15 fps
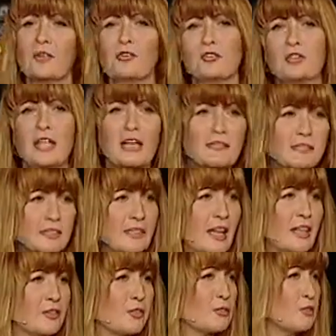on the left
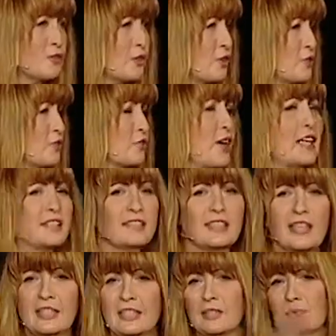side of the church, right
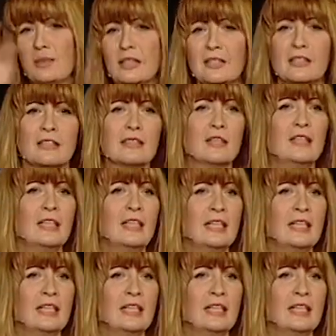side, in the middle,